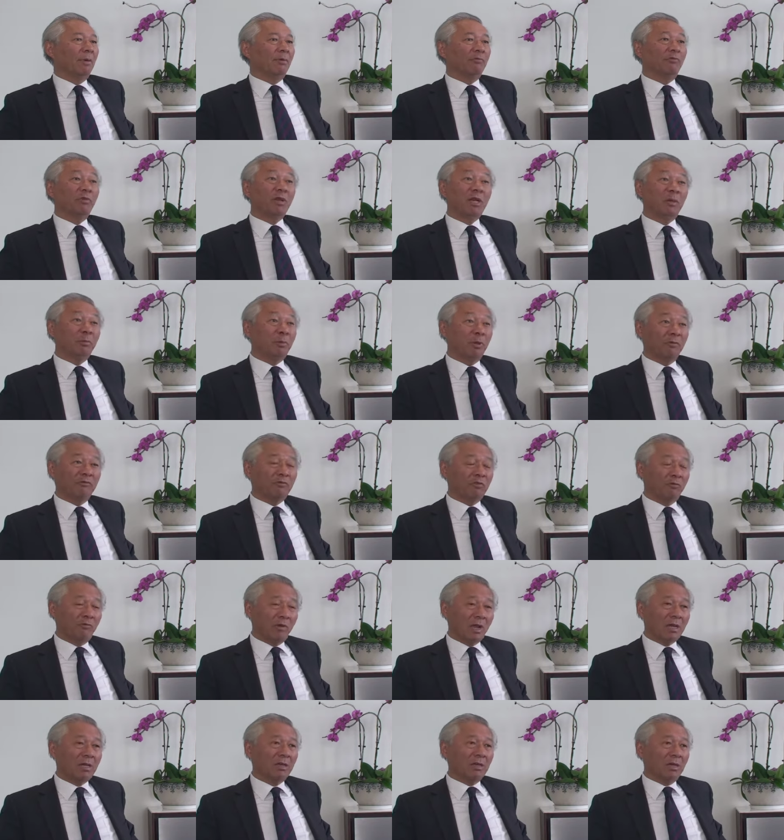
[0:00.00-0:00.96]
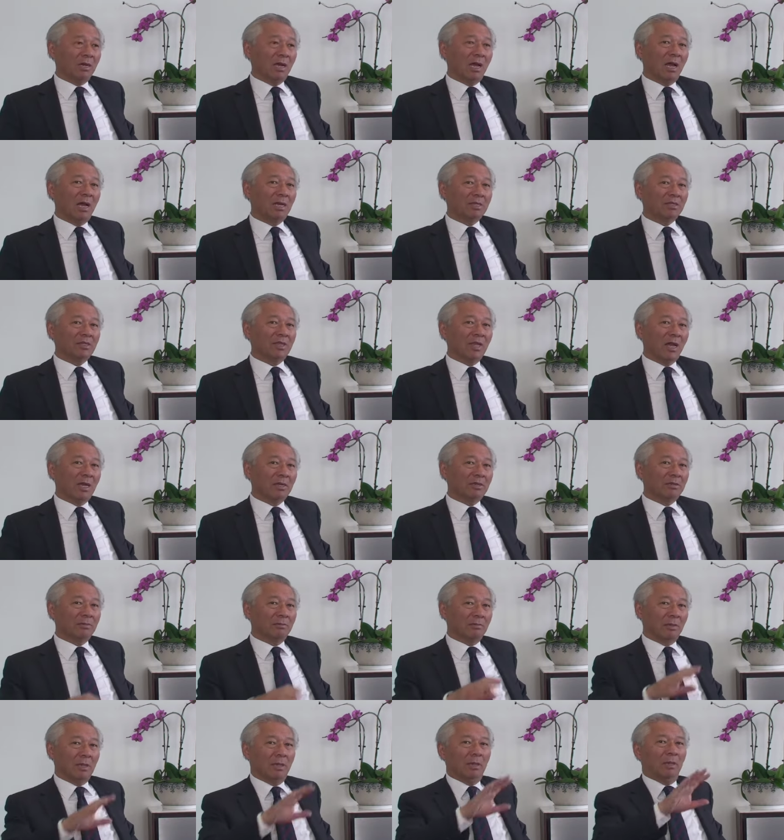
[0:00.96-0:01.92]
But really, we have to recognize
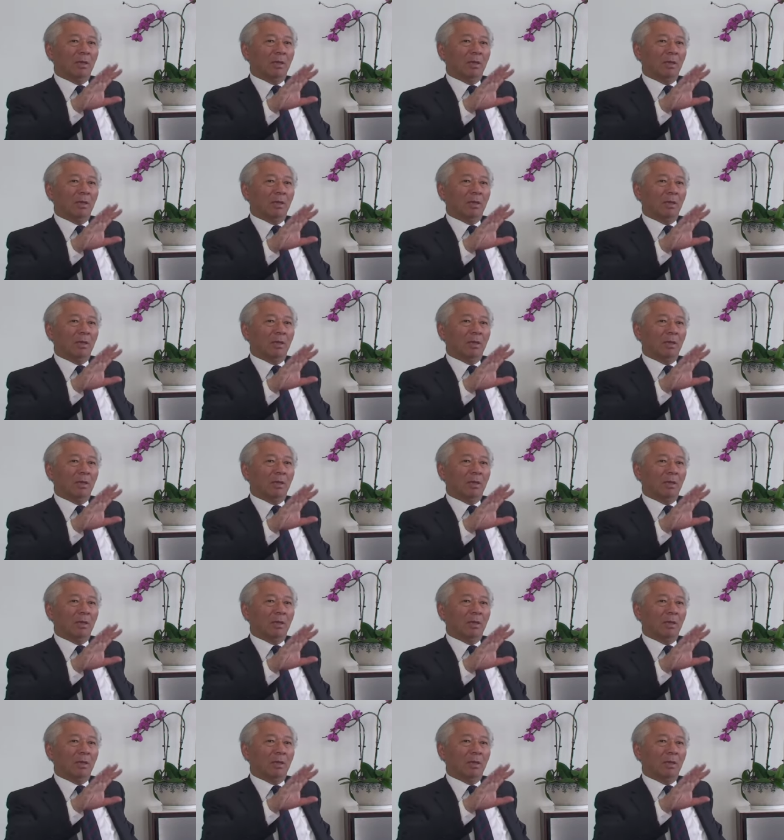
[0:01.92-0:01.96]
that